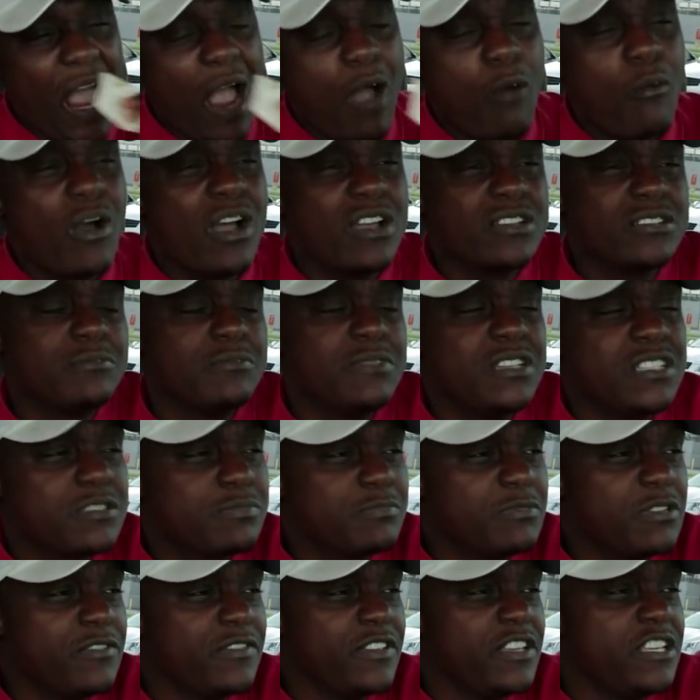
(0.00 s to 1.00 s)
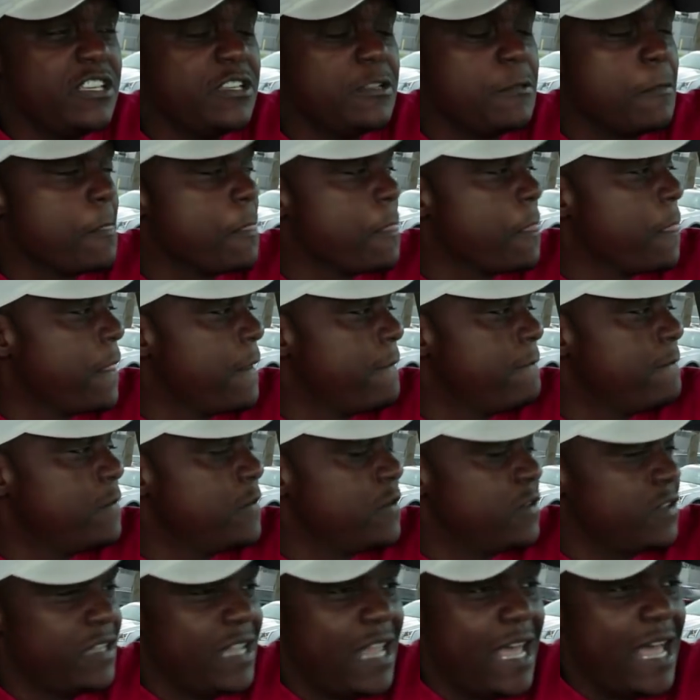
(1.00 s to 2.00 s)
I watched Miss Smith eat
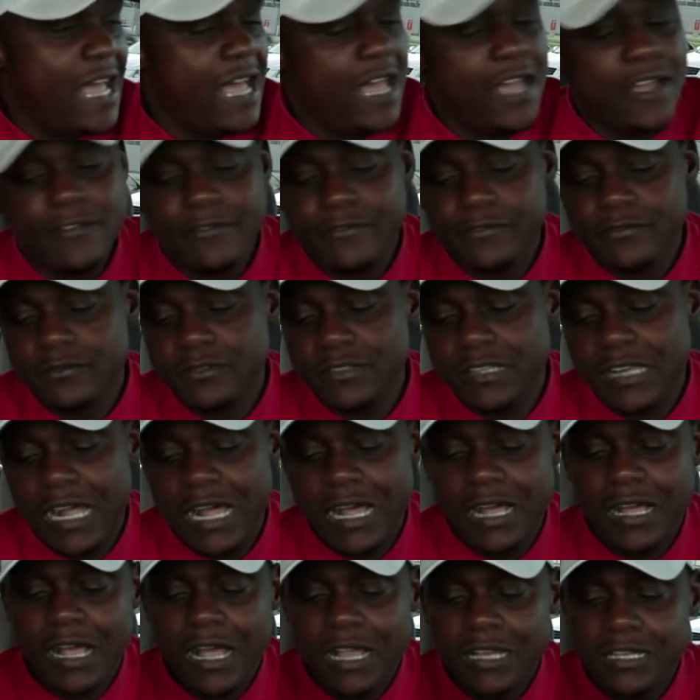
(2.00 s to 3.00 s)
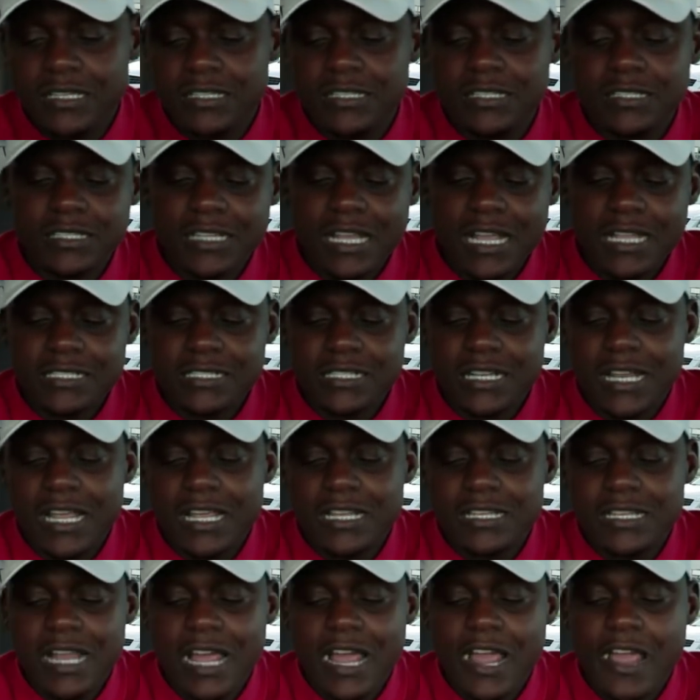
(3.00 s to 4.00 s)
live. I, I, didn't catch it
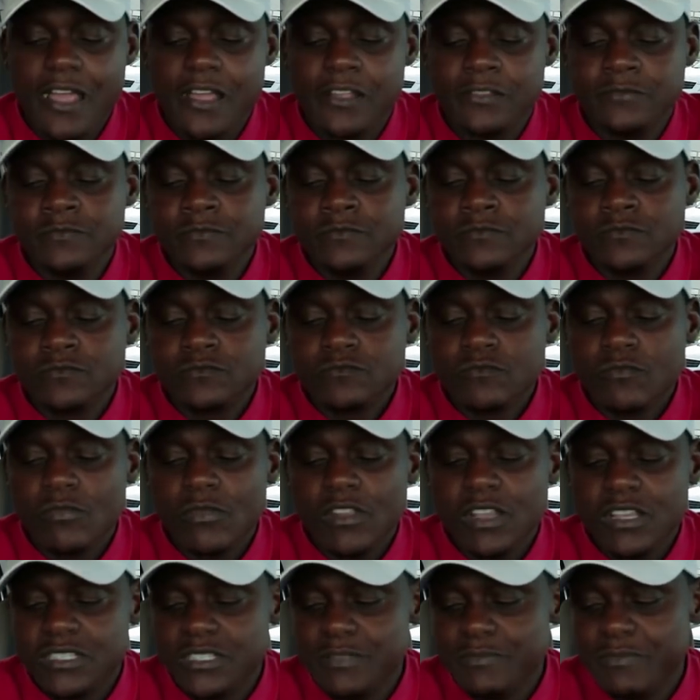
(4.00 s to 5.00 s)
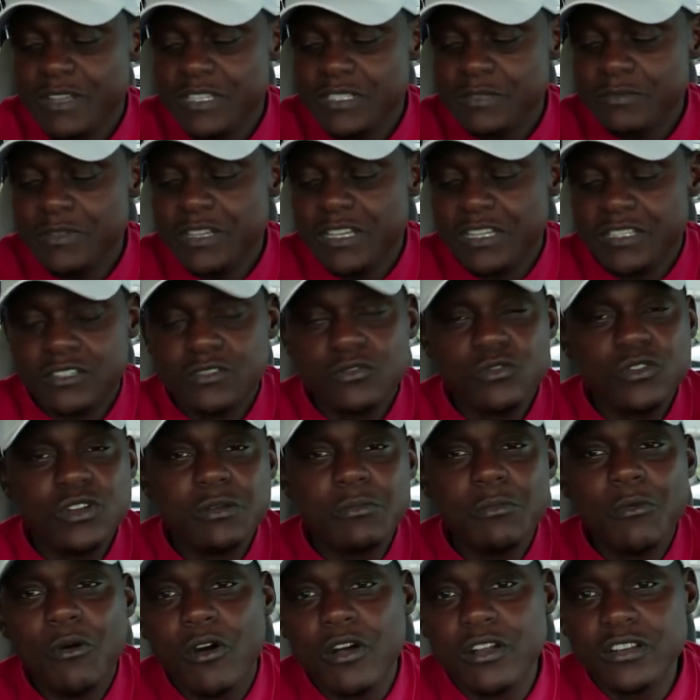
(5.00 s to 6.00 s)
last night. She messaged me at 2 in
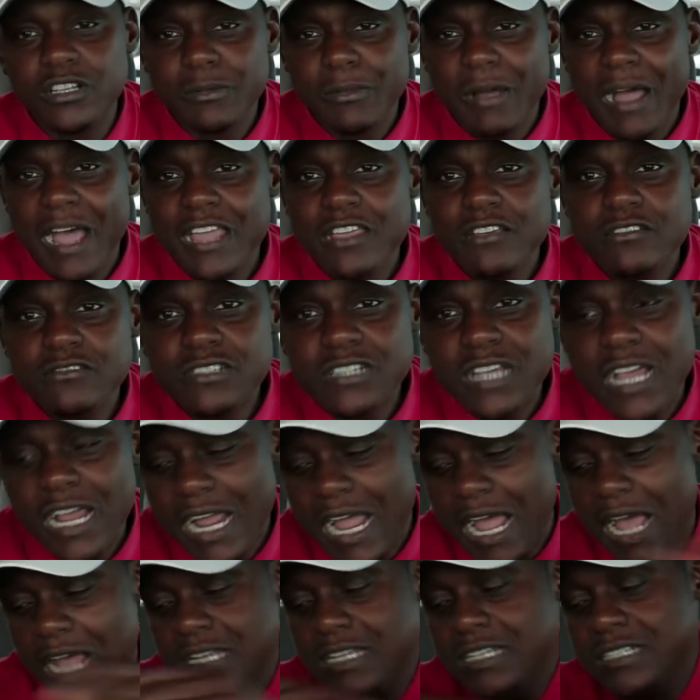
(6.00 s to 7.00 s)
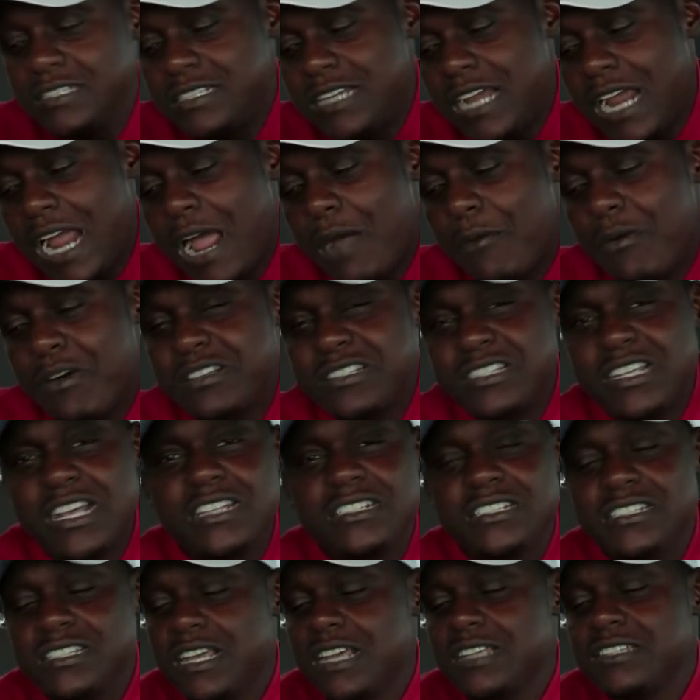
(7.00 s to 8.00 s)
the morning Tell me, hey, you check out this, check out what
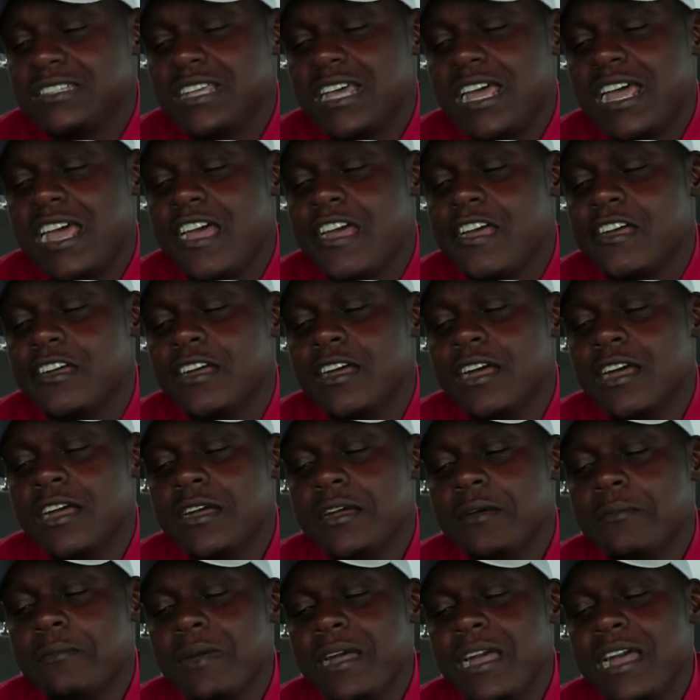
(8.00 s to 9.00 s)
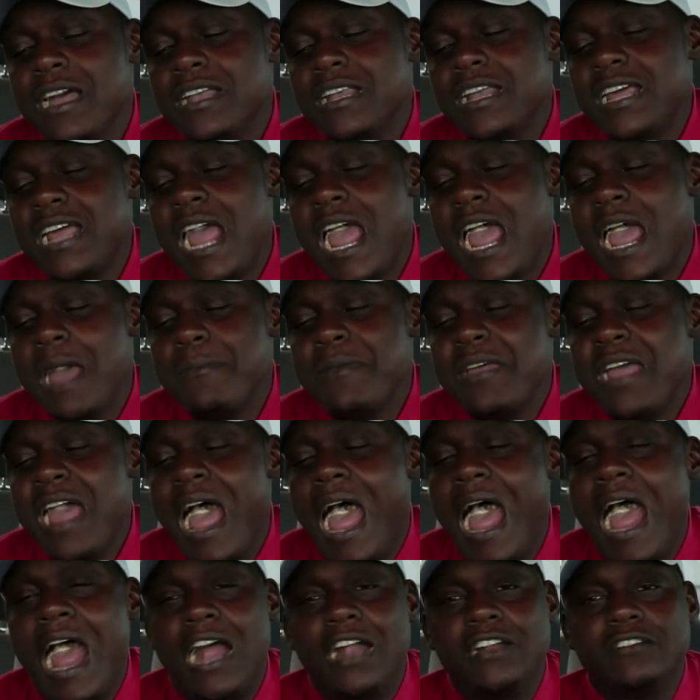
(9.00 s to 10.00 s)
such and such said. Man, they had me
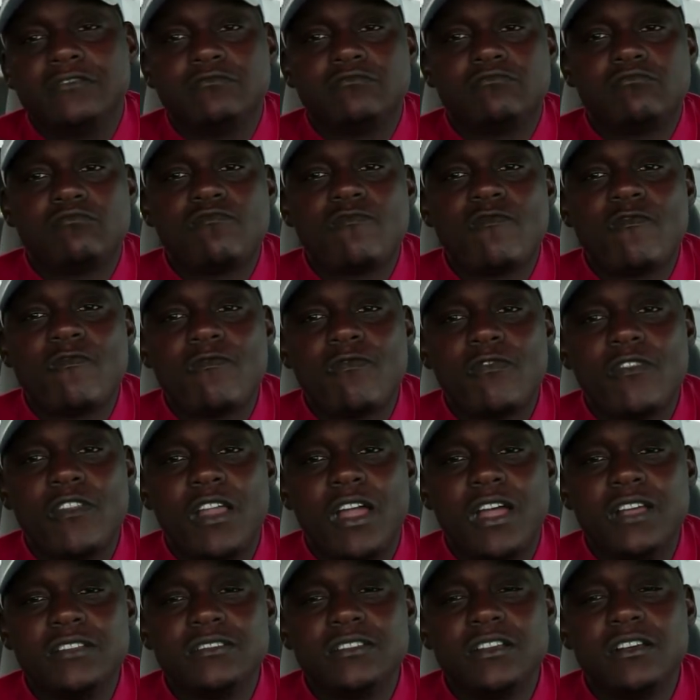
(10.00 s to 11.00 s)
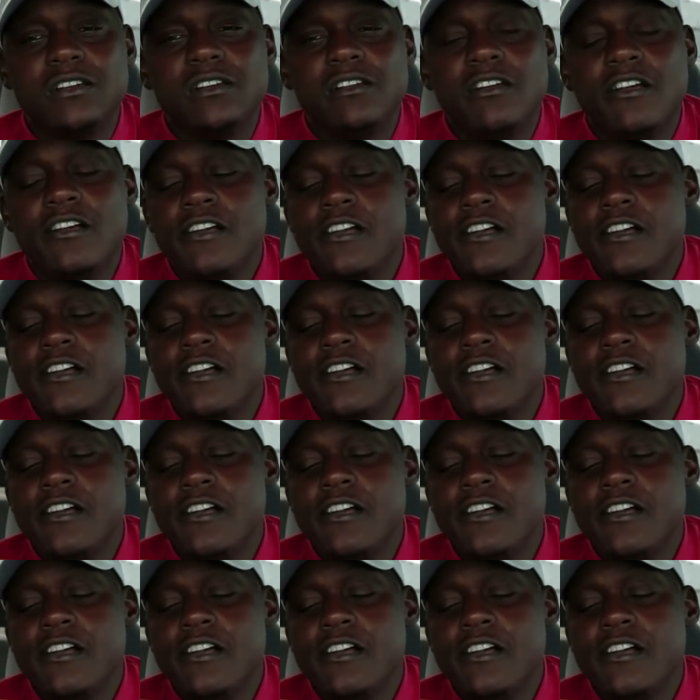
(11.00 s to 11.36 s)
hot. I said,